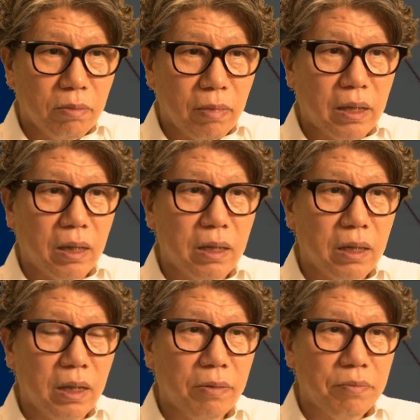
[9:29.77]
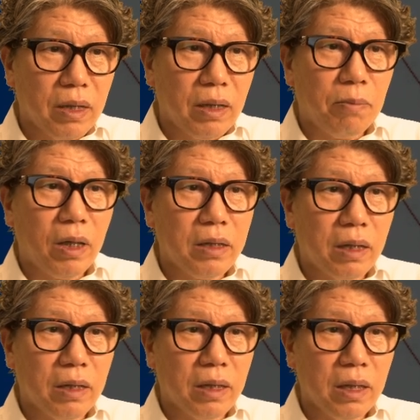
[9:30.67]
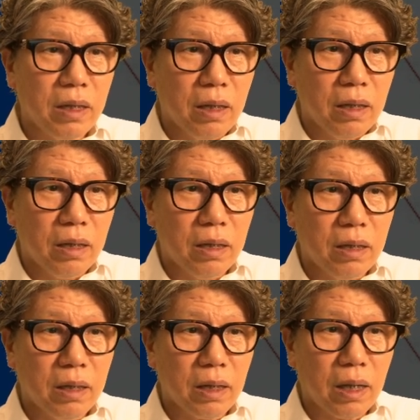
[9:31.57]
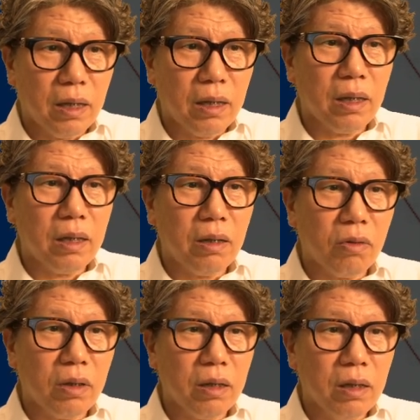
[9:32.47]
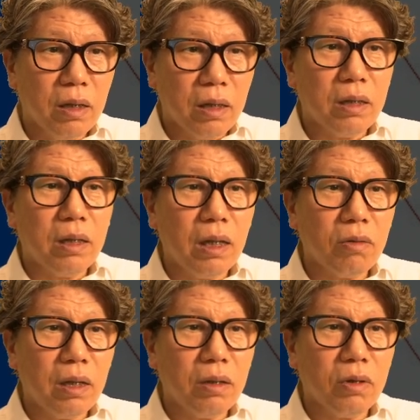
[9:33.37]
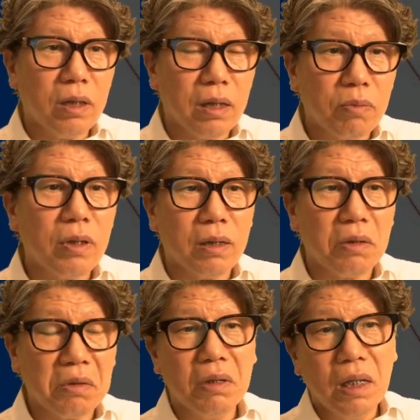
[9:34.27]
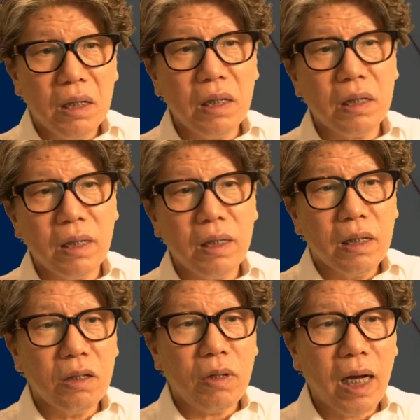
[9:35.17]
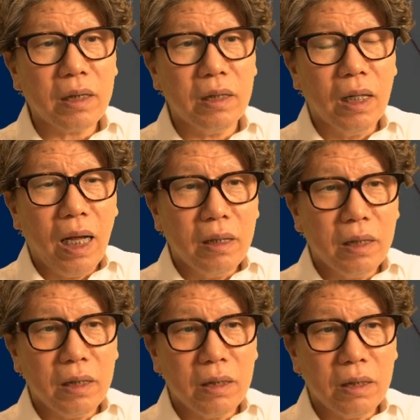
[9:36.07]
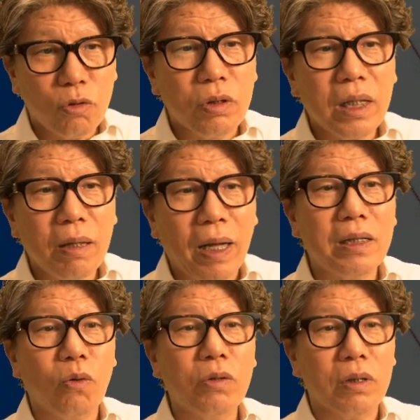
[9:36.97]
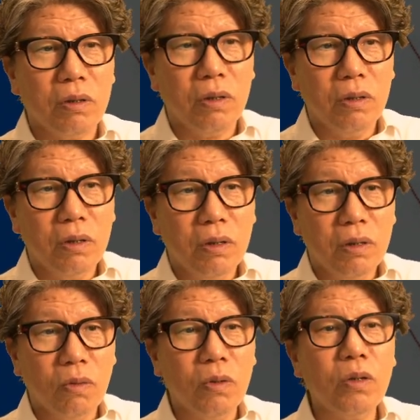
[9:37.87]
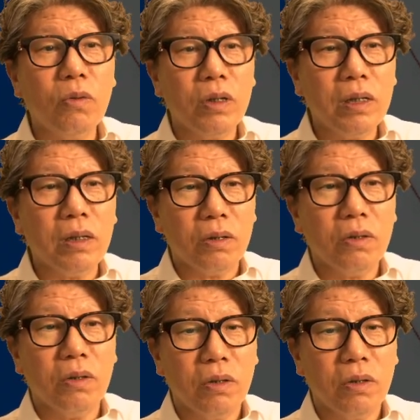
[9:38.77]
The masseter, temporalis, internal pterygoid and external pterygoid muscles are attached. These are ultimately lifting the mandible against gravity. We are currently raising it.